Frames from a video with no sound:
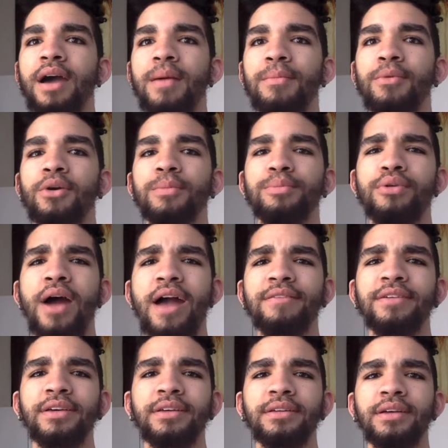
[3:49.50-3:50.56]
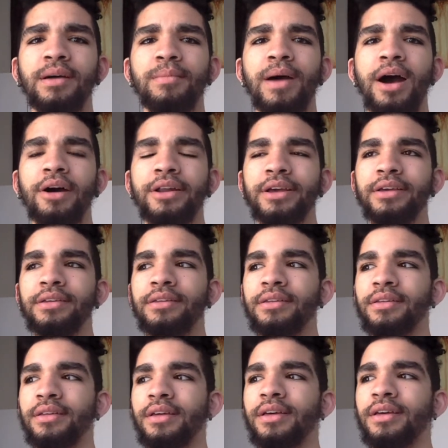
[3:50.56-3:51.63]
more private about it.
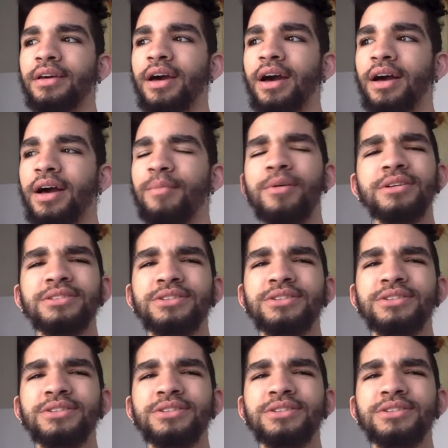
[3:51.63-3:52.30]
I'm